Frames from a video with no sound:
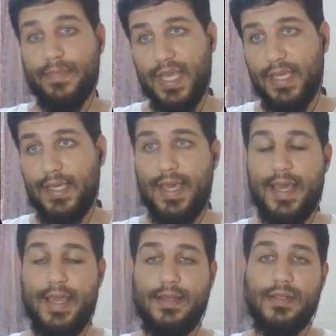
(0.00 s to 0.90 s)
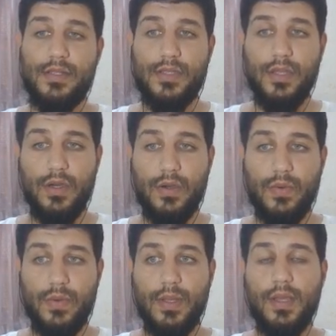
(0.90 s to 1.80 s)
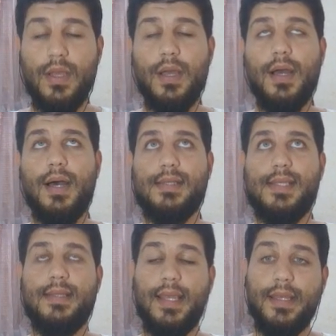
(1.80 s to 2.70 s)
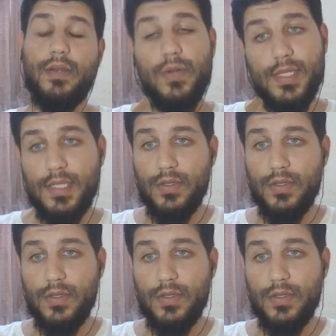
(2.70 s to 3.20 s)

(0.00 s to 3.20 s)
again. So as a technical SEO